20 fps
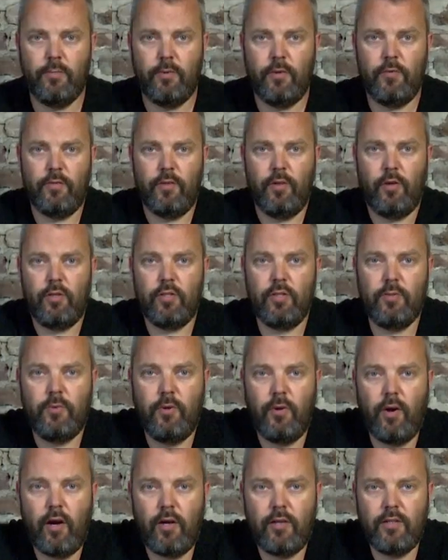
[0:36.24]
Both the
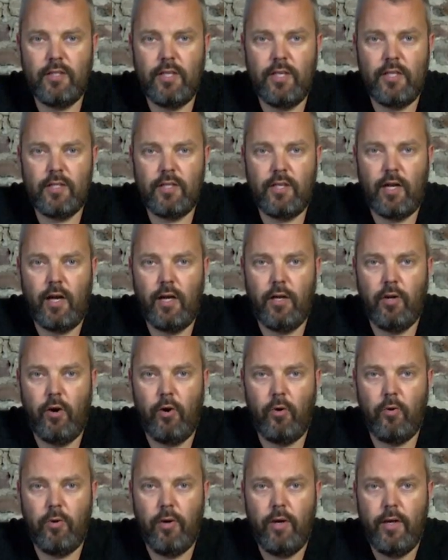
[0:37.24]
Oximo RTS and
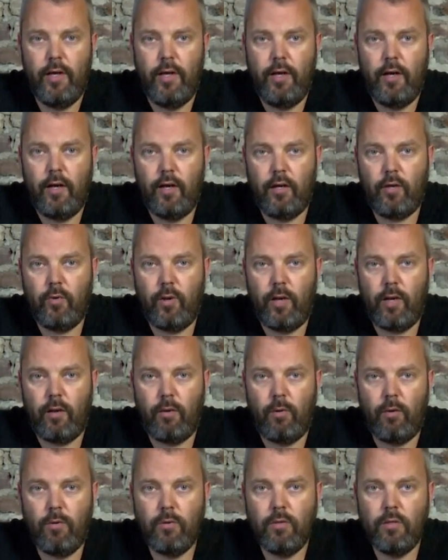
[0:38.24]
IO are quite
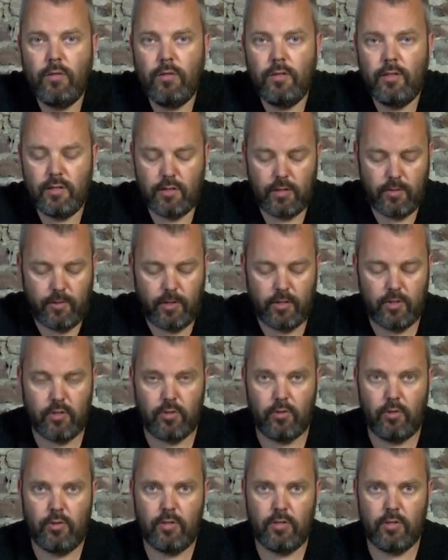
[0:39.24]
long. These are quite
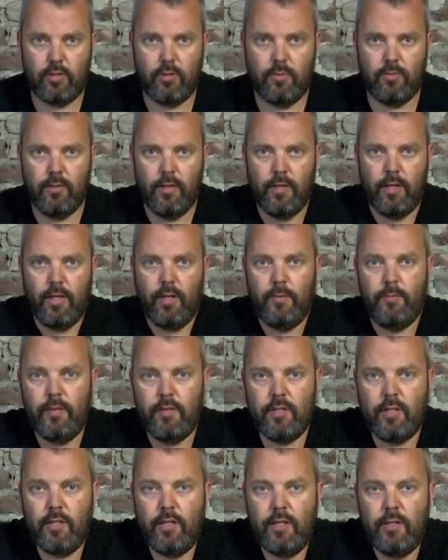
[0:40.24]
short, so it
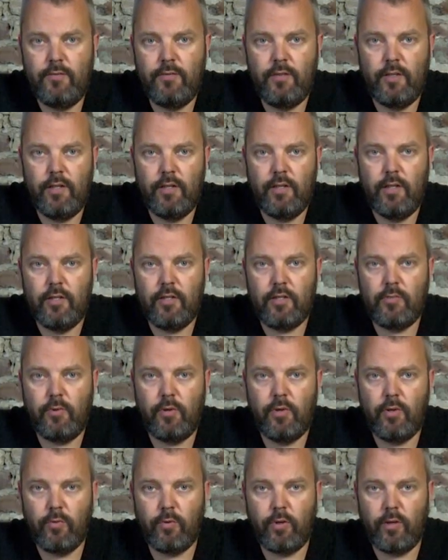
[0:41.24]
means that even in, in
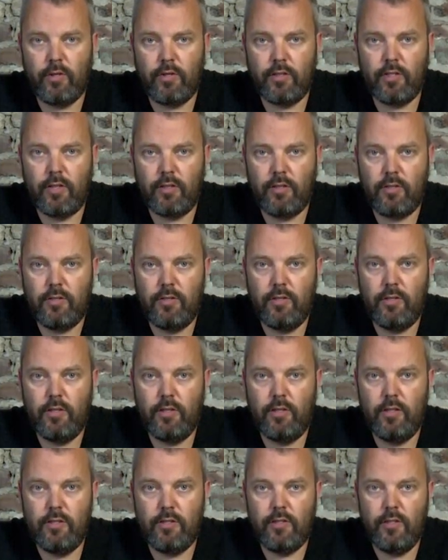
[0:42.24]
smaller roller shutters, you
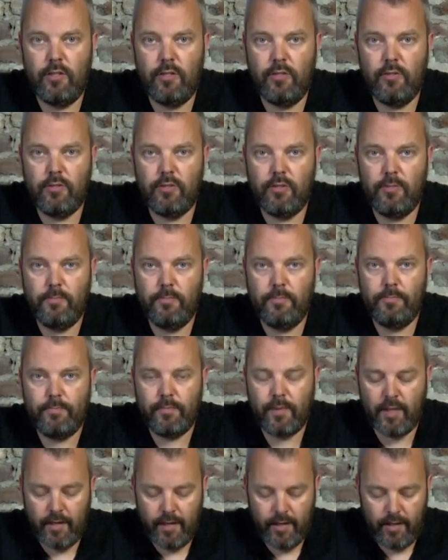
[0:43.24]
can easily use them.
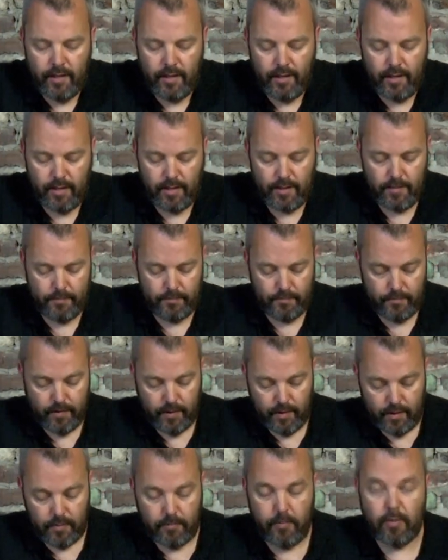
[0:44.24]
Um,
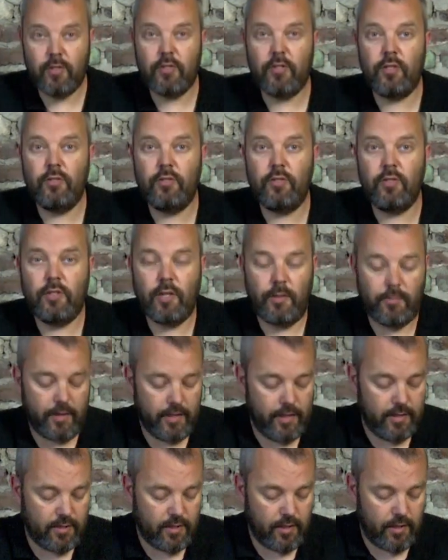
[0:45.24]
the motor is also double
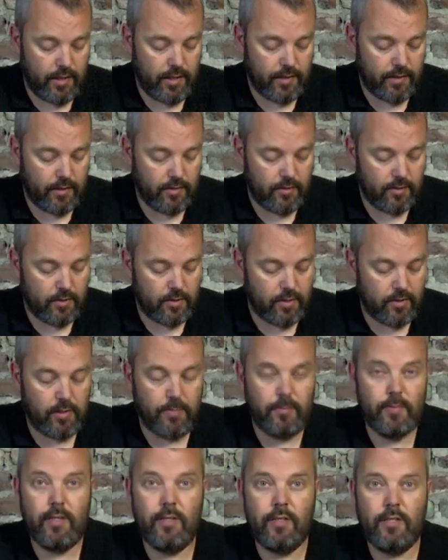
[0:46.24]
insulated, so
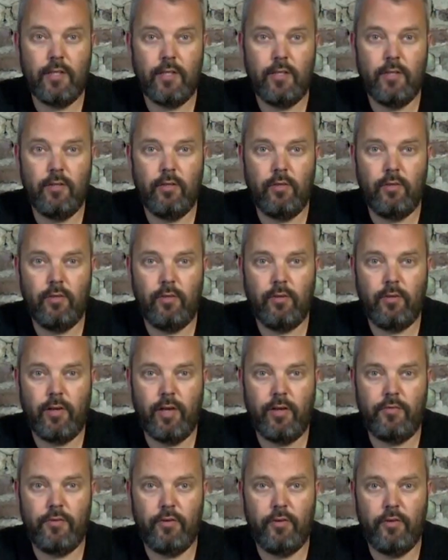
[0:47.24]
that means that you no longer
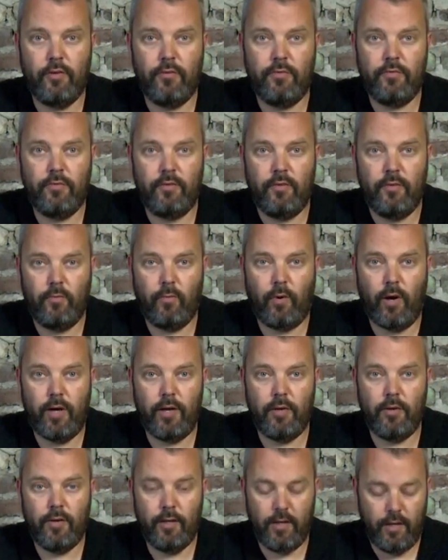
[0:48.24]
have an earth
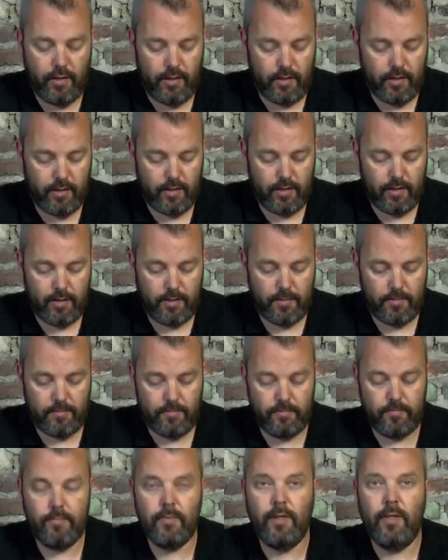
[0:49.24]
wire
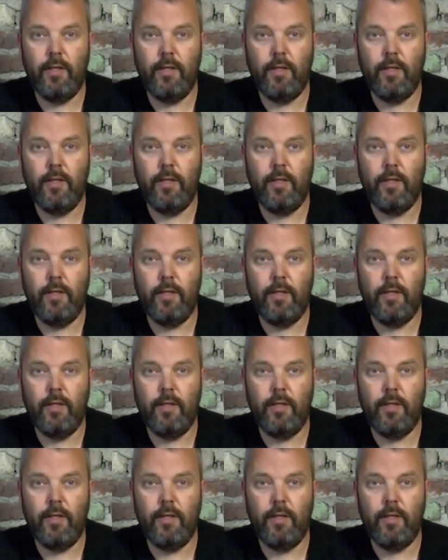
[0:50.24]
um,